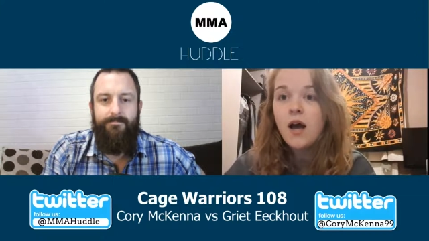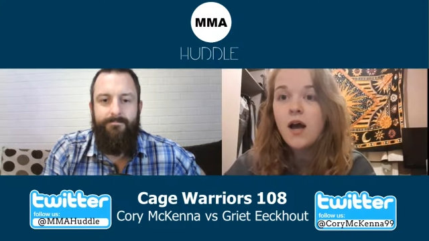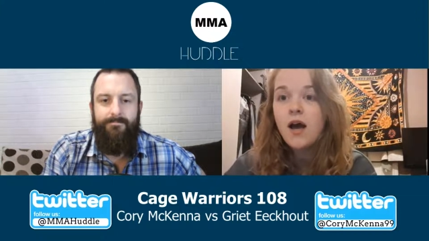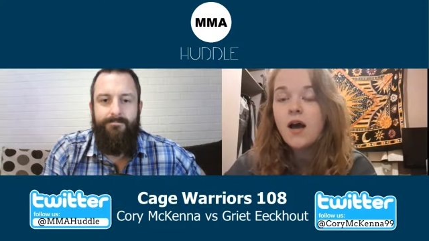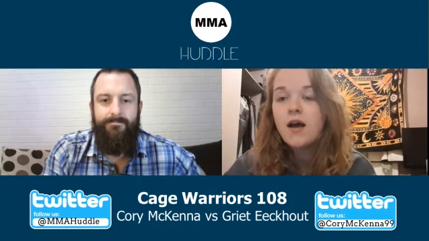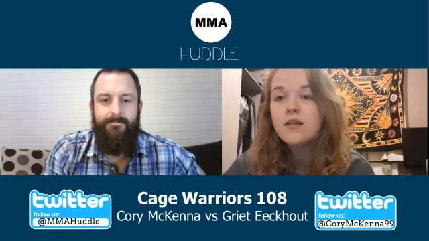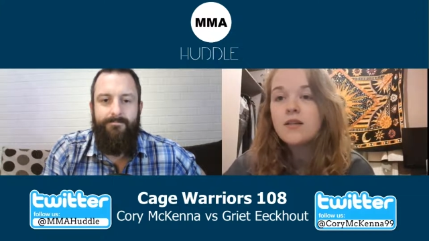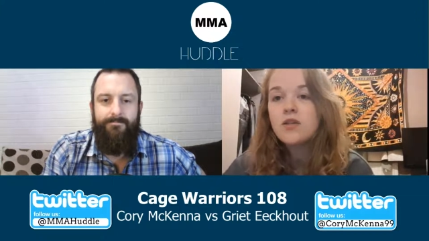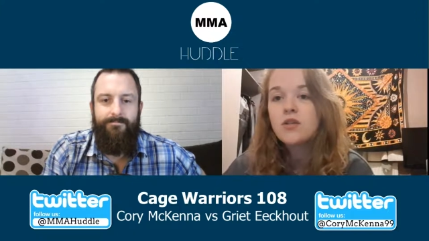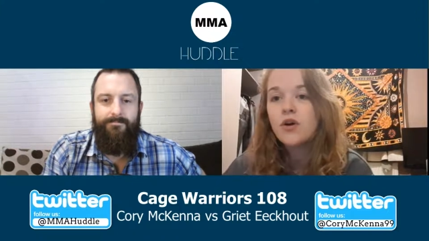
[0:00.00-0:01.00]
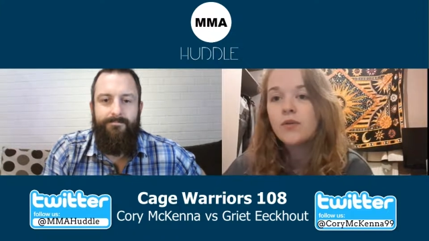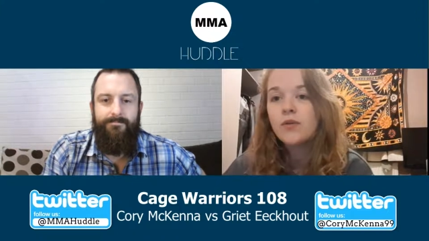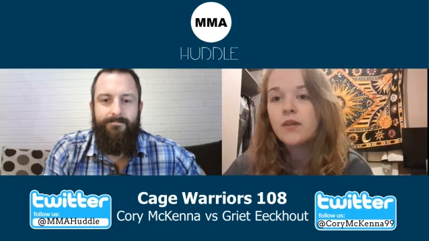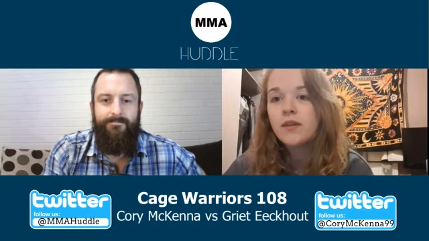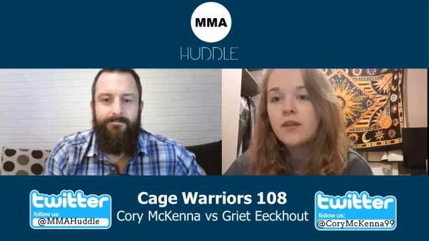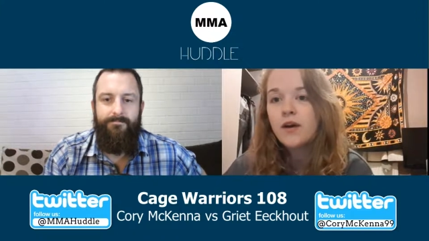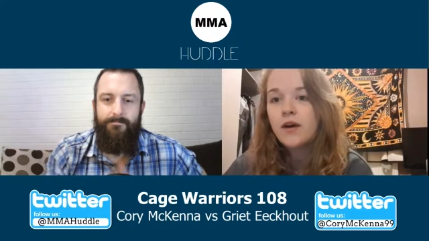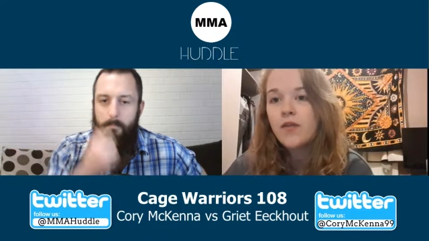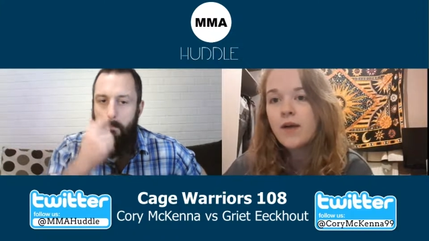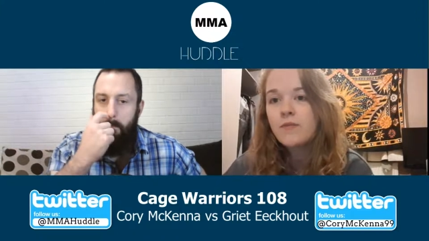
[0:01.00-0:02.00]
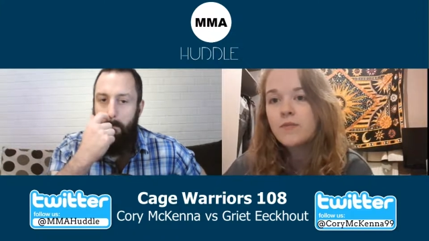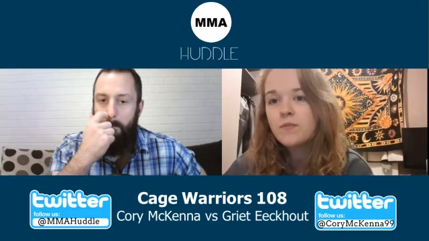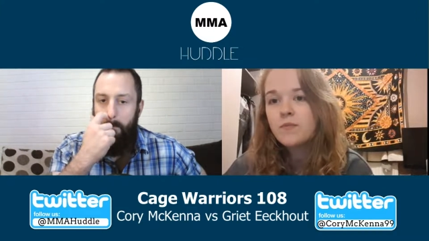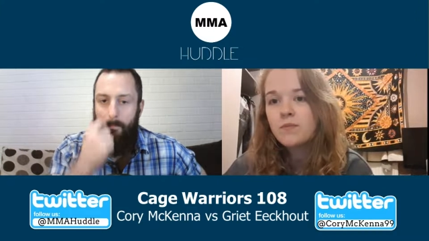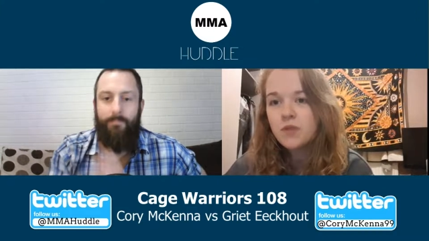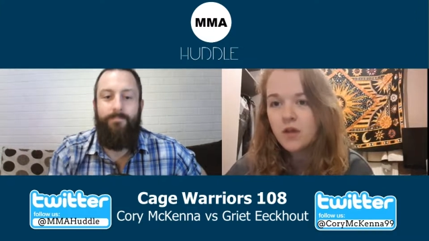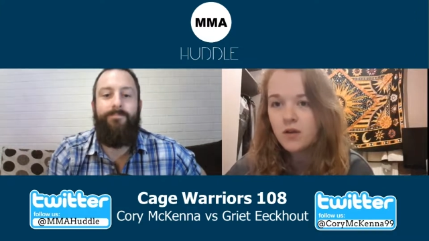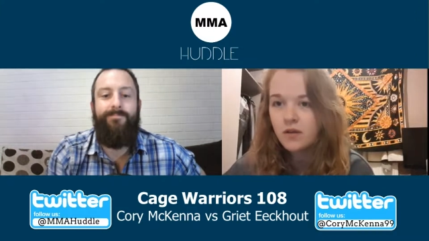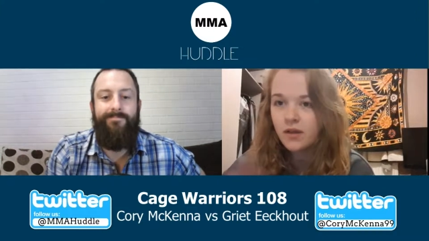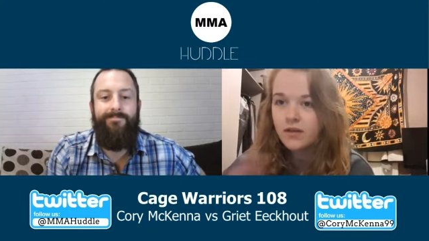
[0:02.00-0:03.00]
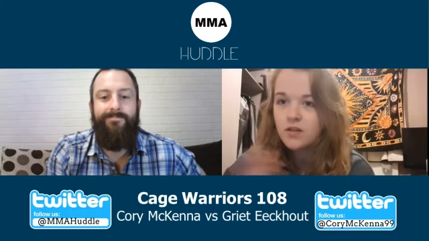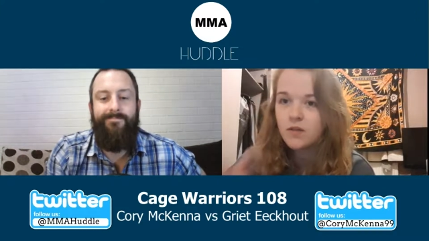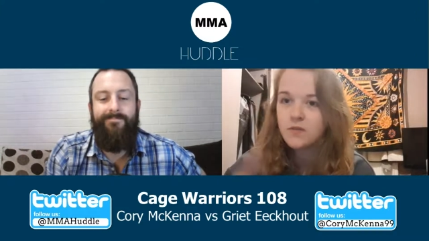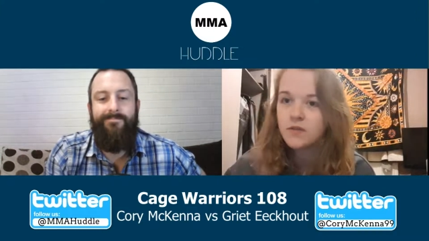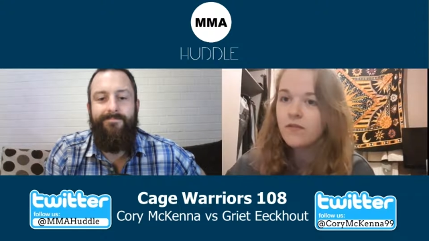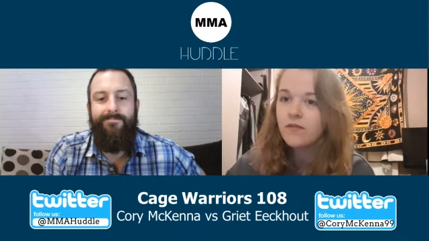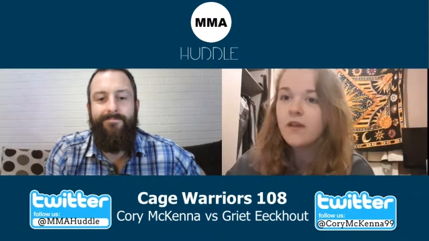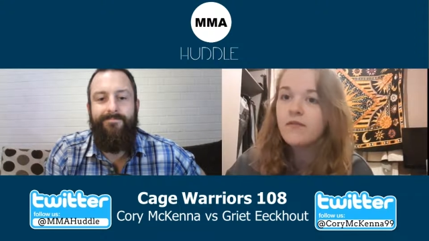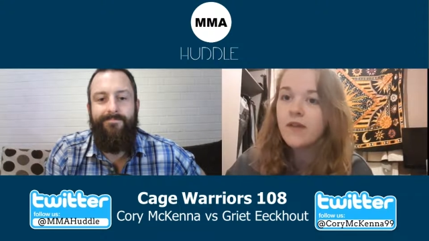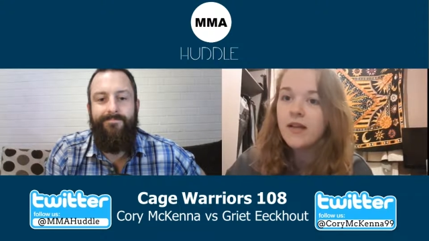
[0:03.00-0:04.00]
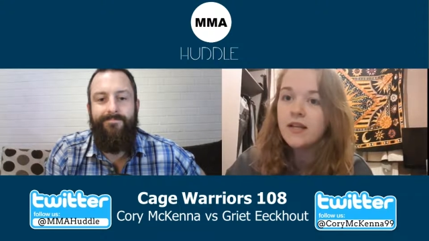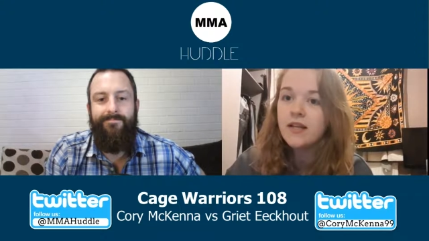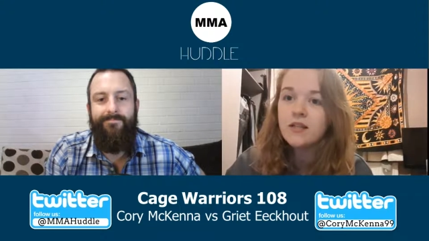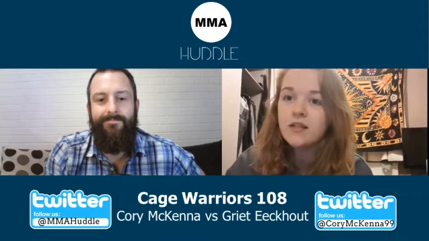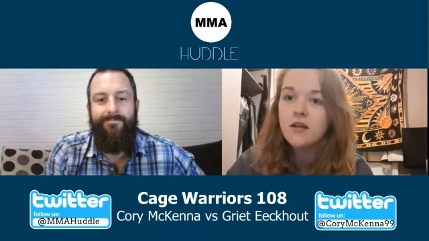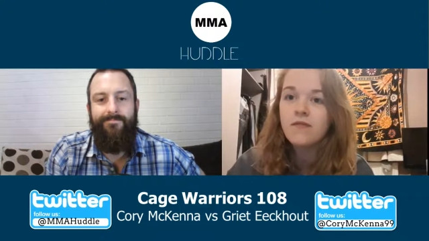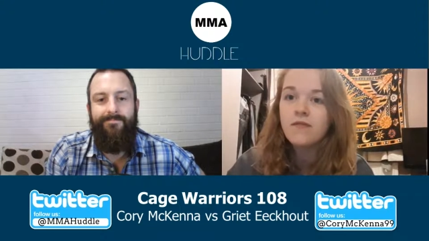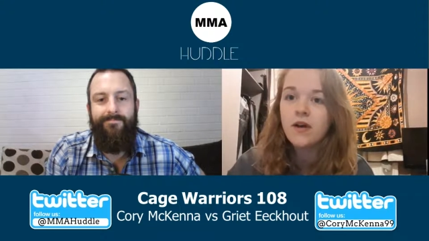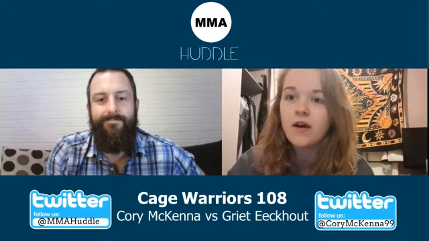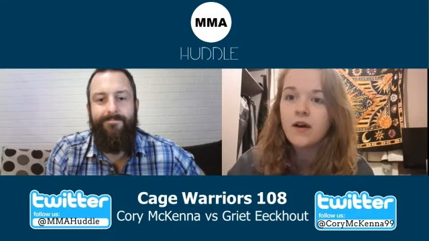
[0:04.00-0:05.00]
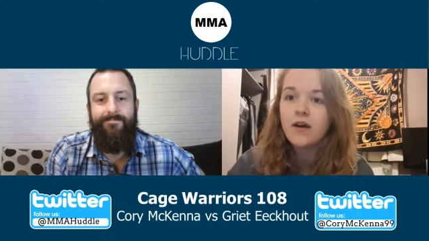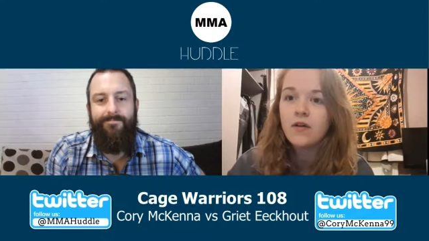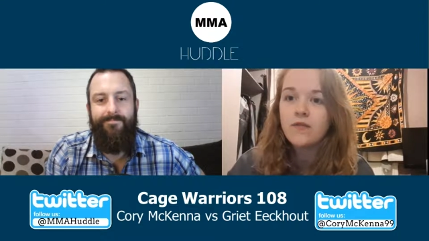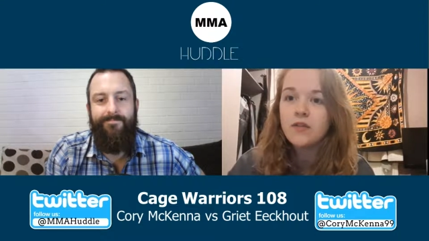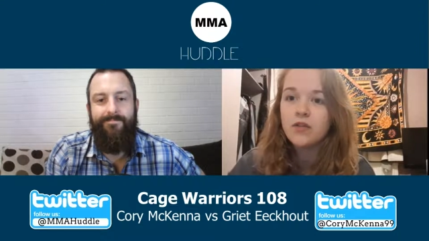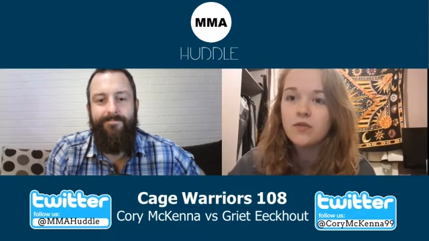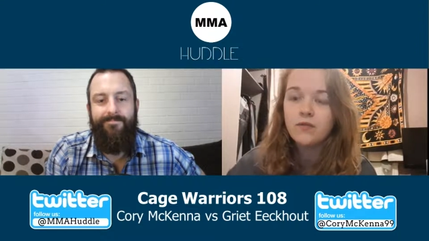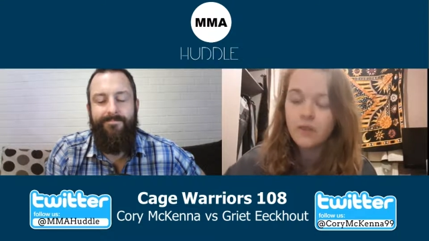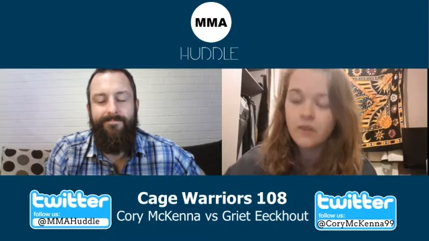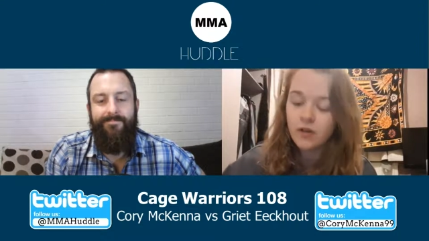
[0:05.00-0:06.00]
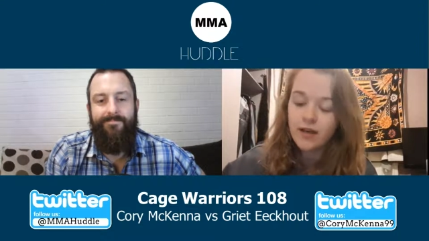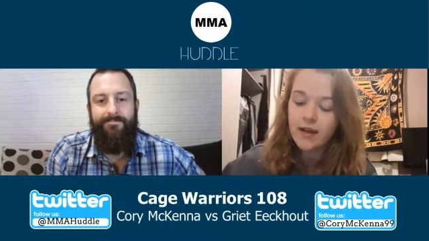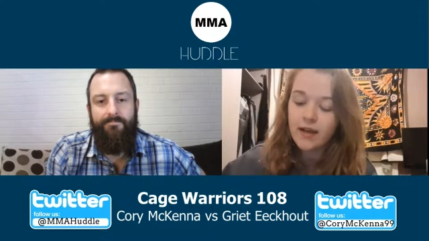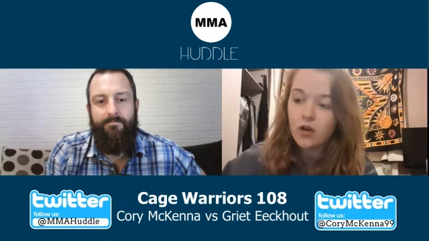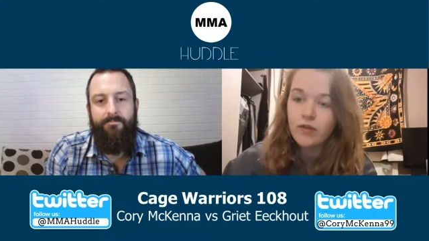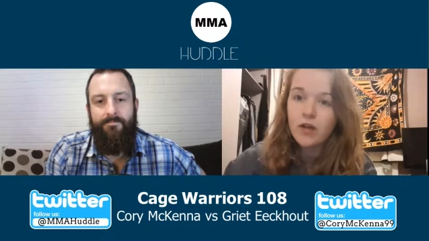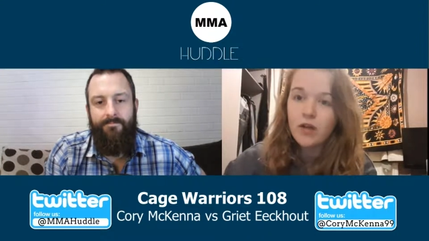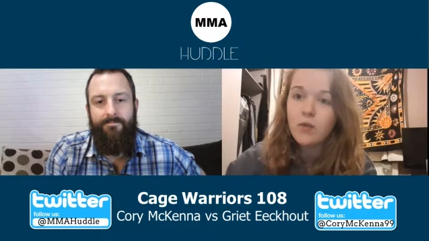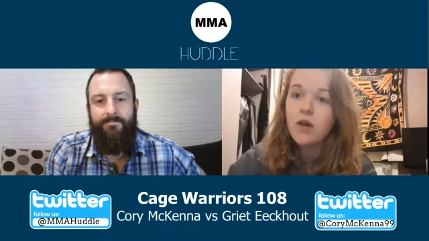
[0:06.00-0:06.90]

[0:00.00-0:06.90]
Speaker 1: So, like, on that, in terms of like fitting in and stuff, like, I obviously do feel like I get along really well there.